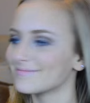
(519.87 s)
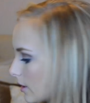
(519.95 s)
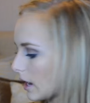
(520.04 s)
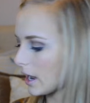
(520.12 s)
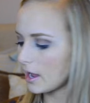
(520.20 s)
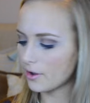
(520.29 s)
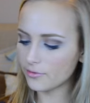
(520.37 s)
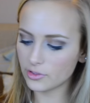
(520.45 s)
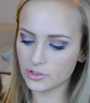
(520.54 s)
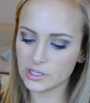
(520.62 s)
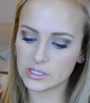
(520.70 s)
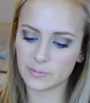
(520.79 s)
Then I have
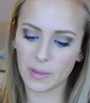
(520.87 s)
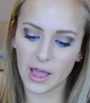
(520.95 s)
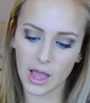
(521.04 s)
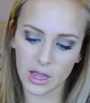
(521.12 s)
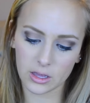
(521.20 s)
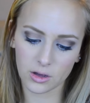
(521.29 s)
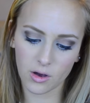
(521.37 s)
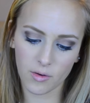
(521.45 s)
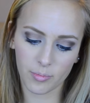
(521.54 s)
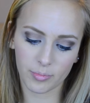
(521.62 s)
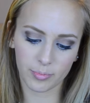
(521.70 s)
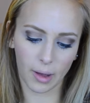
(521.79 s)
this pack
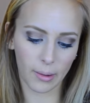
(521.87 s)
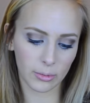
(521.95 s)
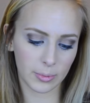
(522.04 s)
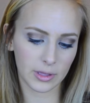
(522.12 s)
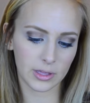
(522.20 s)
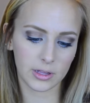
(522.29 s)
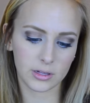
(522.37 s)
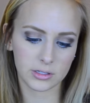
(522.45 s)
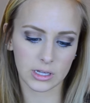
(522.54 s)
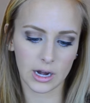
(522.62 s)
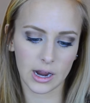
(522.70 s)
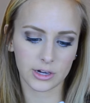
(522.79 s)
of bobby pins
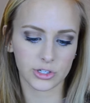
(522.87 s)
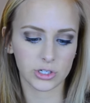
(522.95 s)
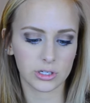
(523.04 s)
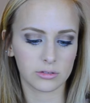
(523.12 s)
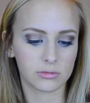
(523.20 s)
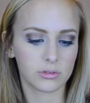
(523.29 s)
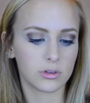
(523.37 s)
that I actually